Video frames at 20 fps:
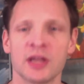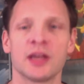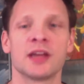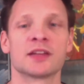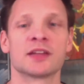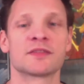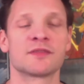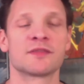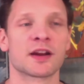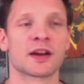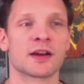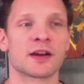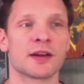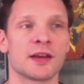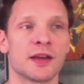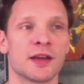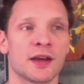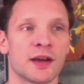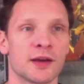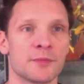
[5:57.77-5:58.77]
It's
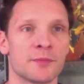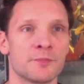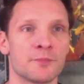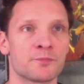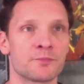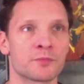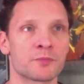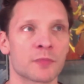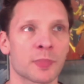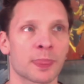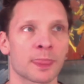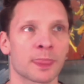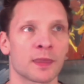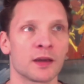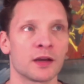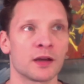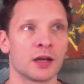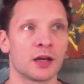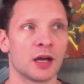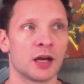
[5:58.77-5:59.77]
very
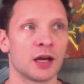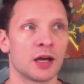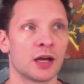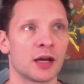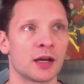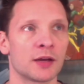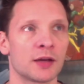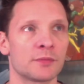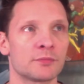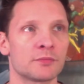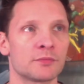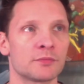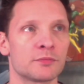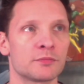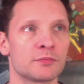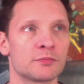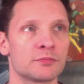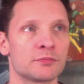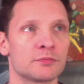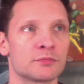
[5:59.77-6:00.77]
uh,
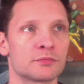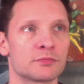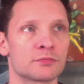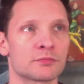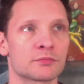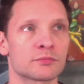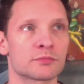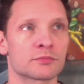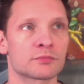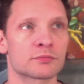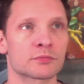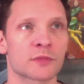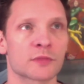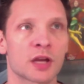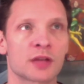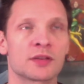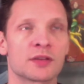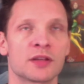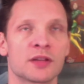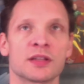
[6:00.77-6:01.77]

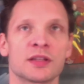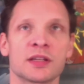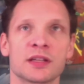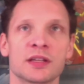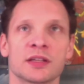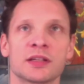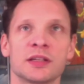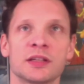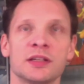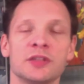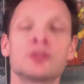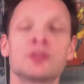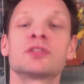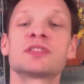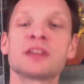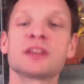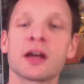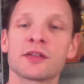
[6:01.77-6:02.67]
you can tell the